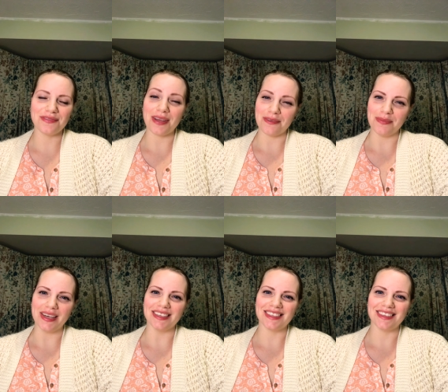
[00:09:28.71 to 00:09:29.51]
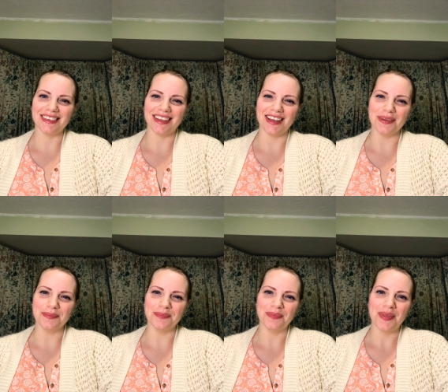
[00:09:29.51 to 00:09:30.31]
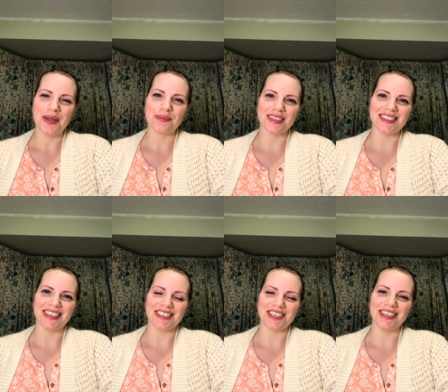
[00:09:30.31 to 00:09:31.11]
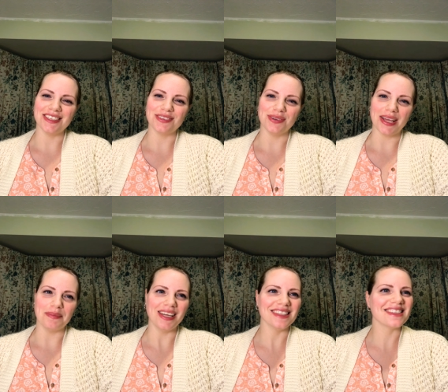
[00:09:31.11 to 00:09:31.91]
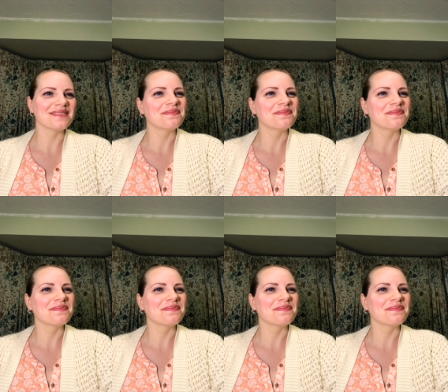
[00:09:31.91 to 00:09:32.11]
5-minute presentation into 9 minutes.